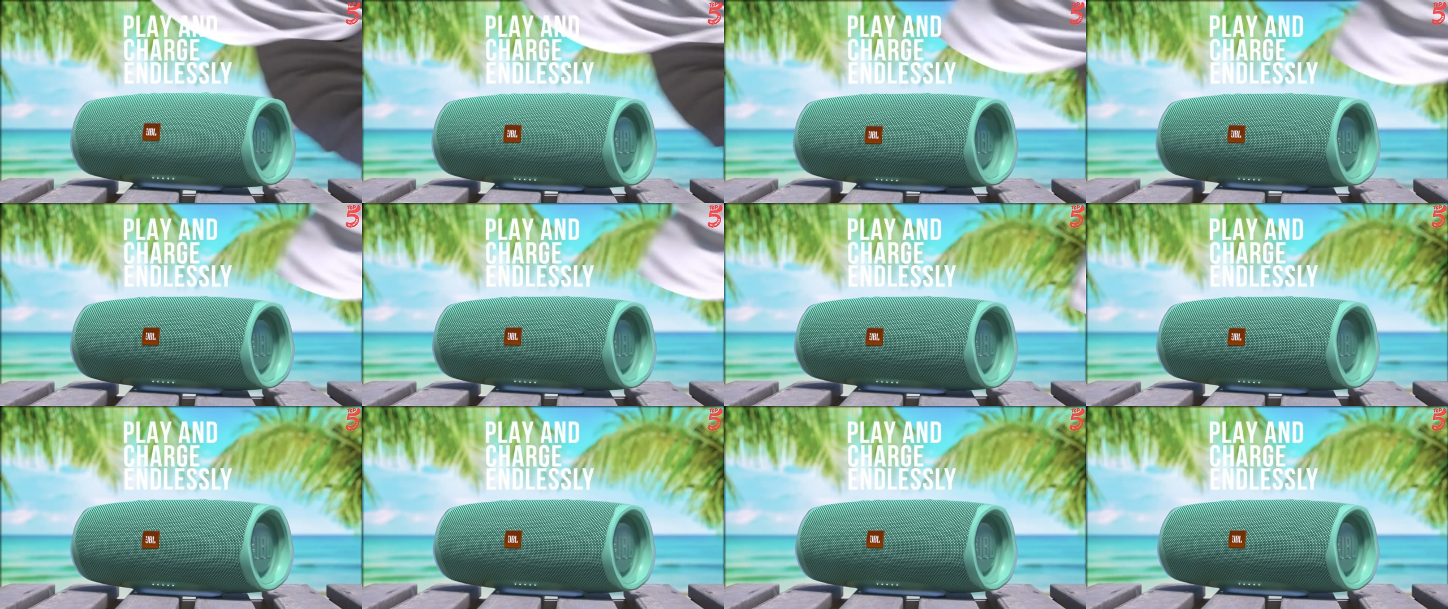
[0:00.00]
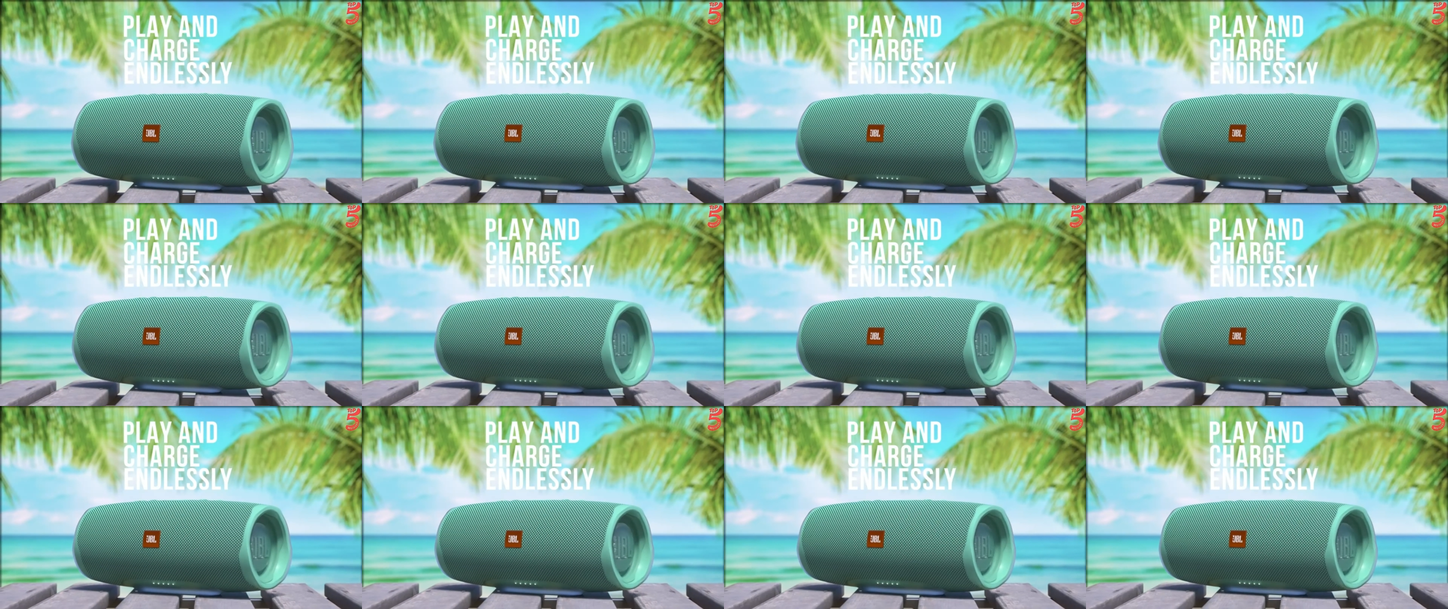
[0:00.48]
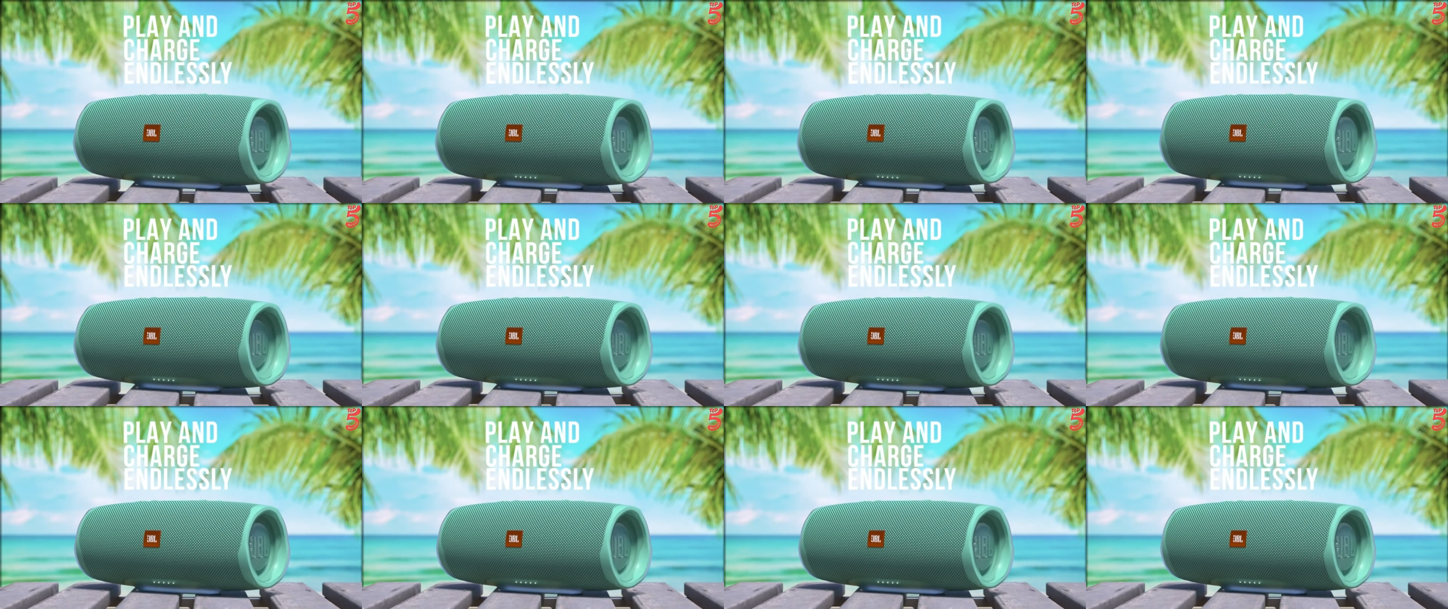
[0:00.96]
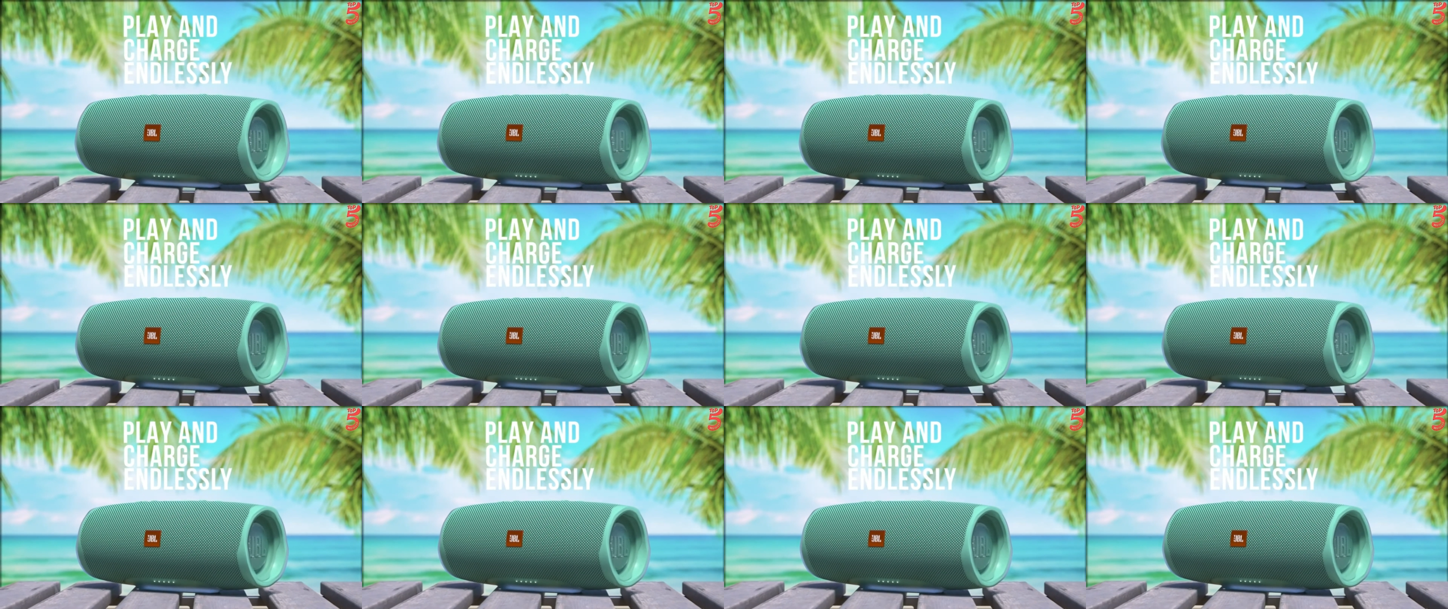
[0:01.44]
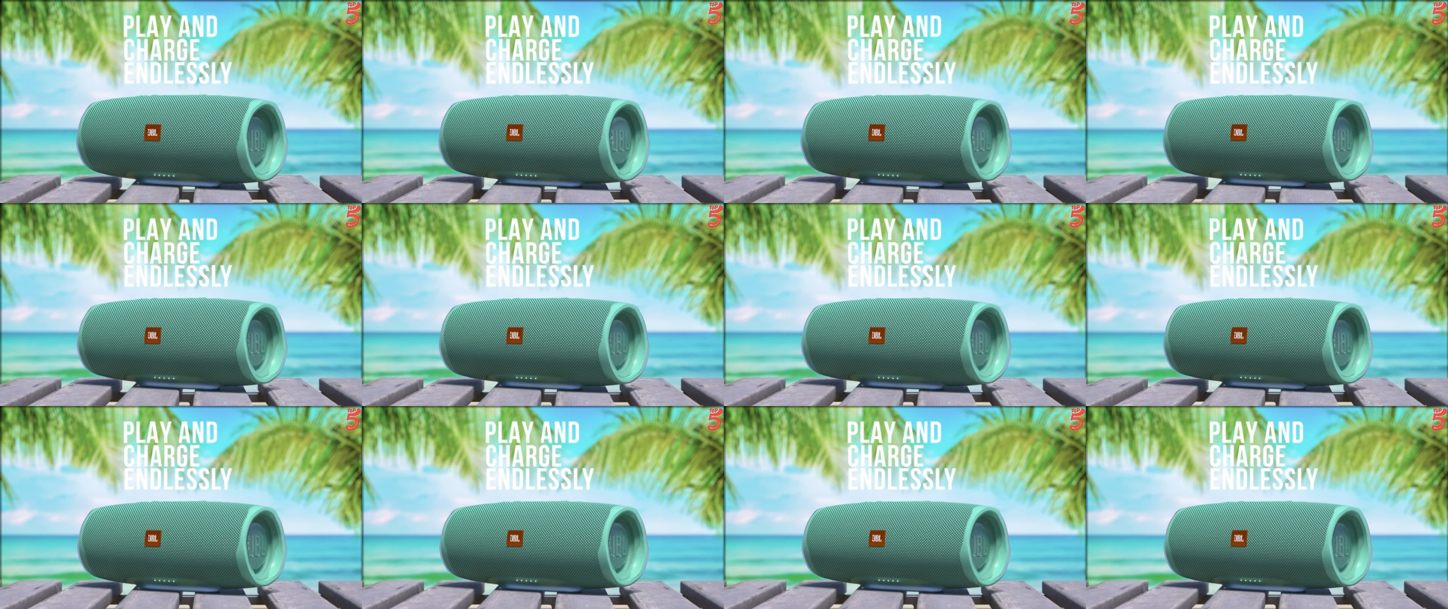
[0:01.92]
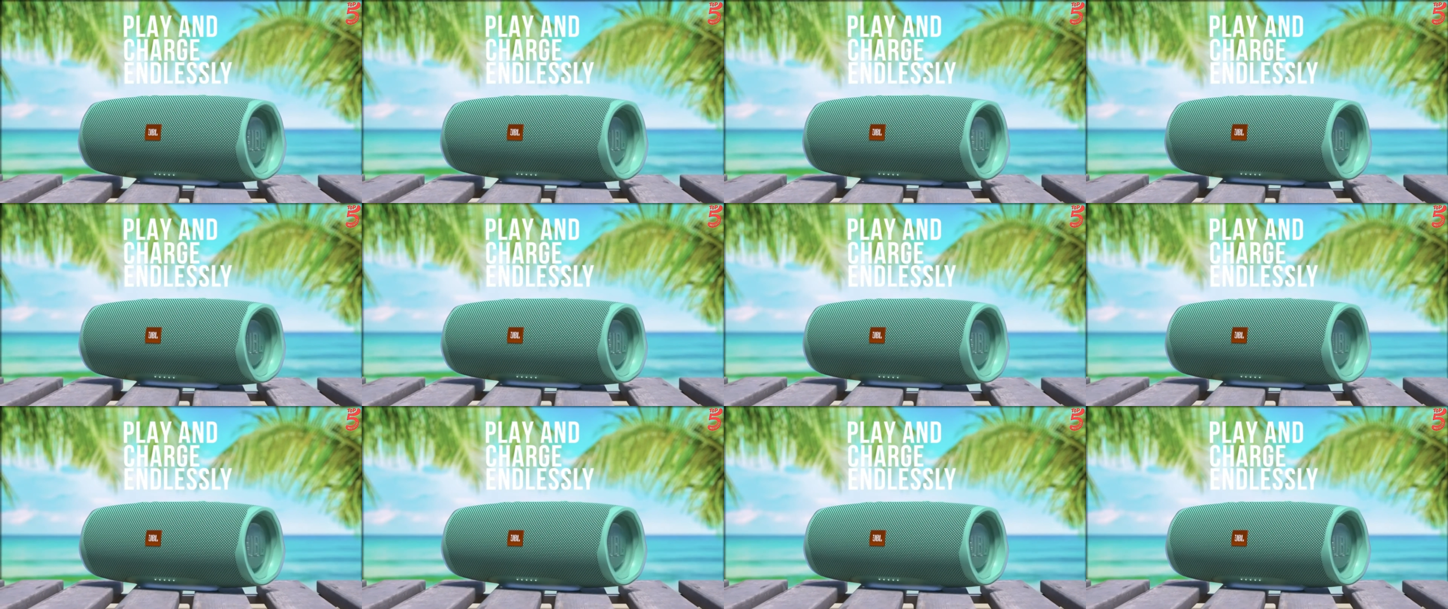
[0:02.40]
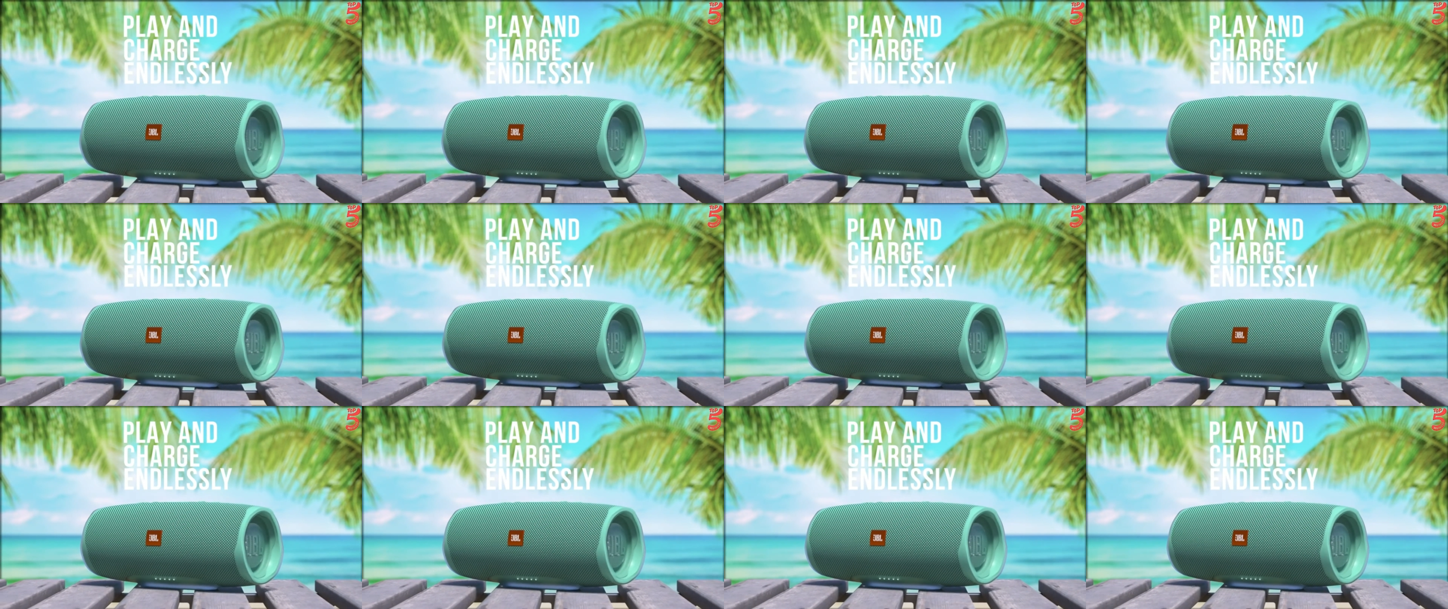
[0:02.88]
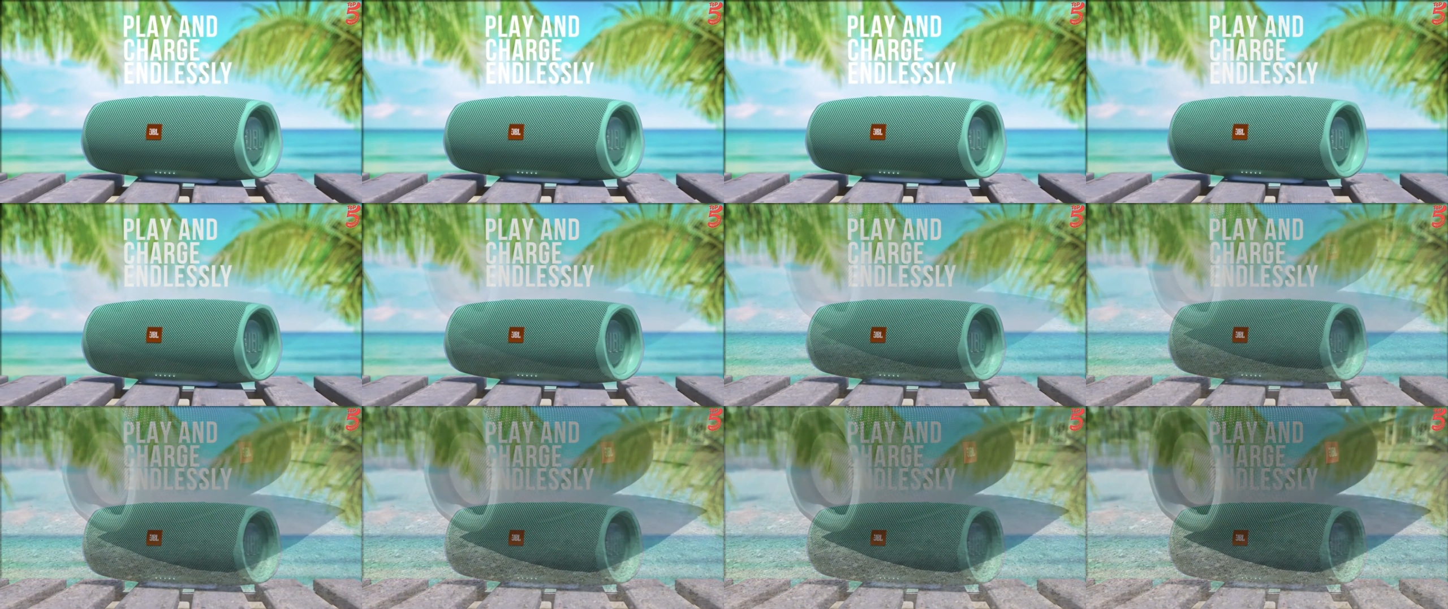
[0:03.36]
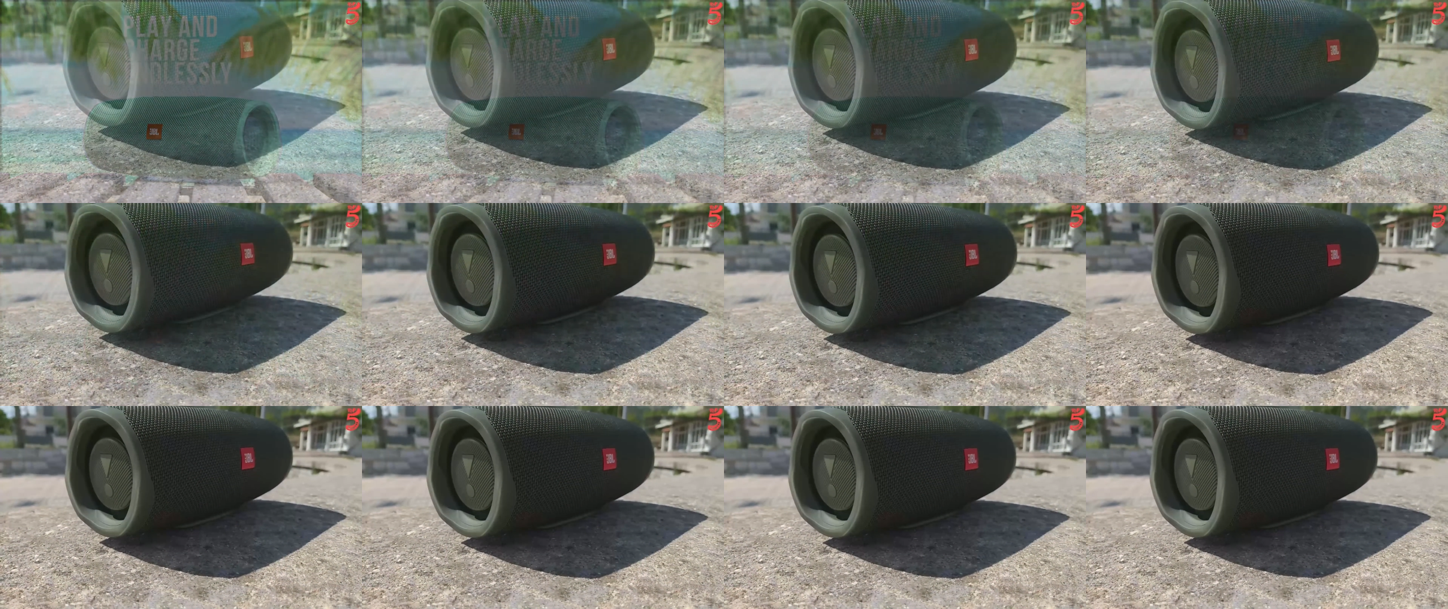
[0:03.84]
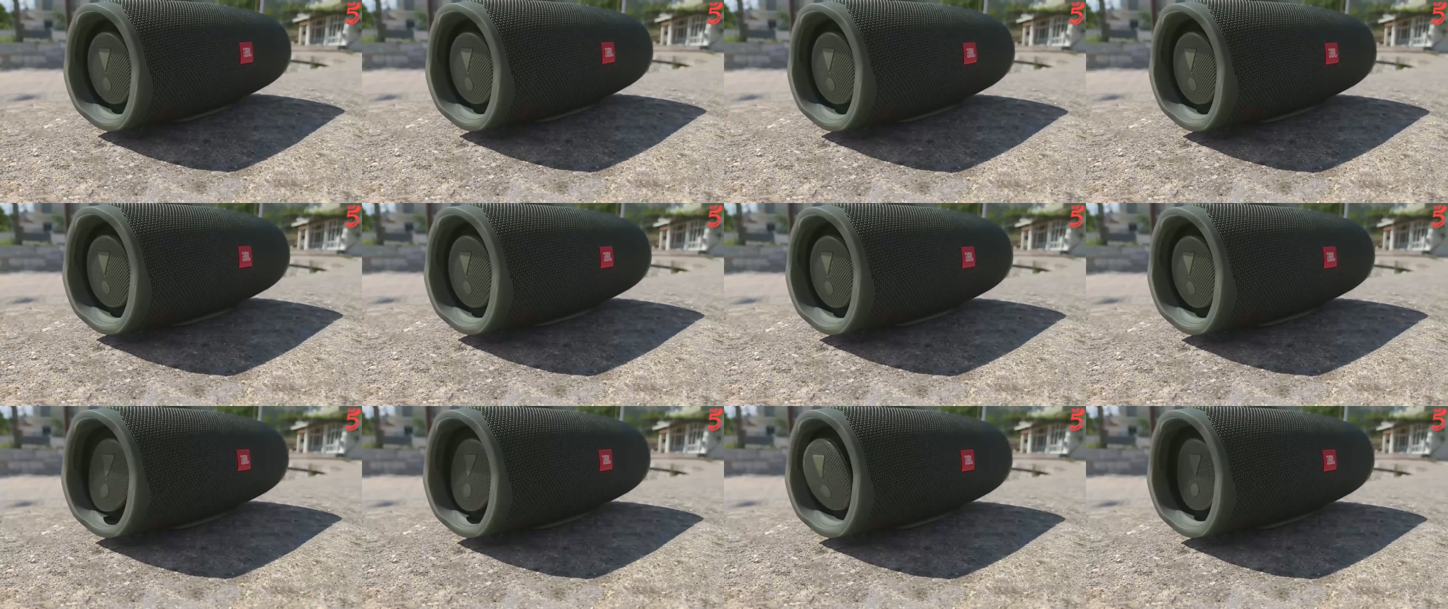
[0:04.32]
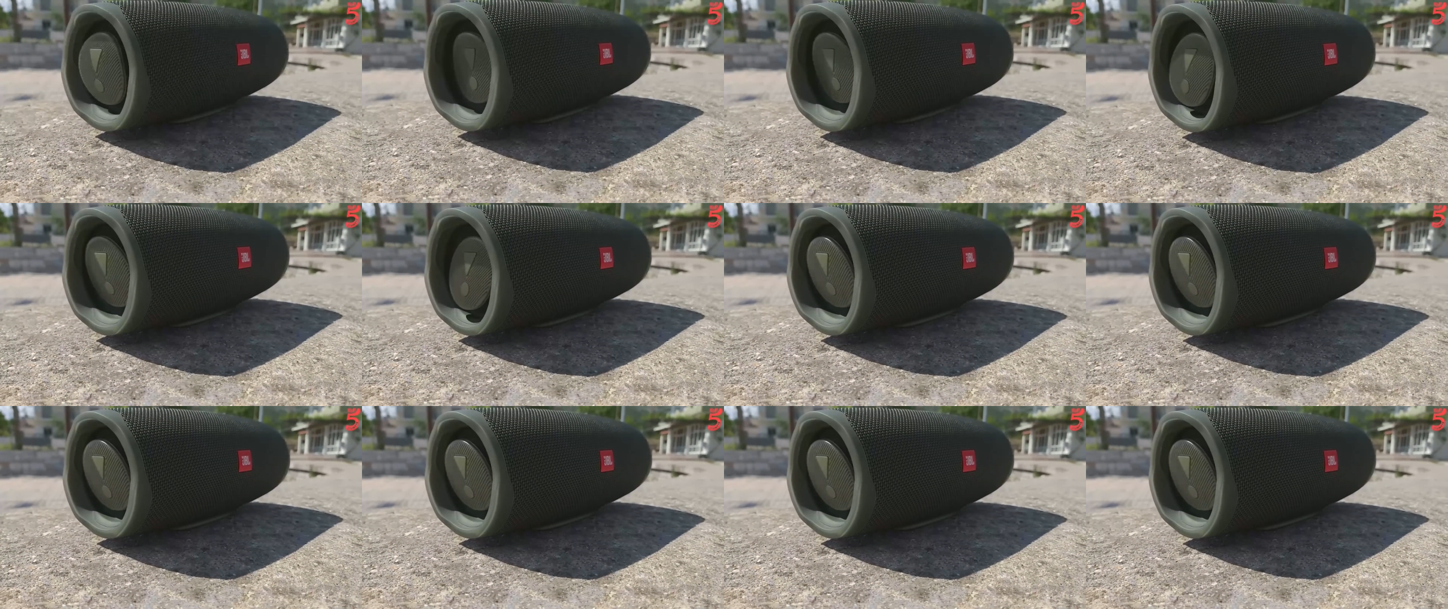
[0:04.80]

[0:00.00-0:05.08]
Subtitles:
Nobody's mouth can be seen.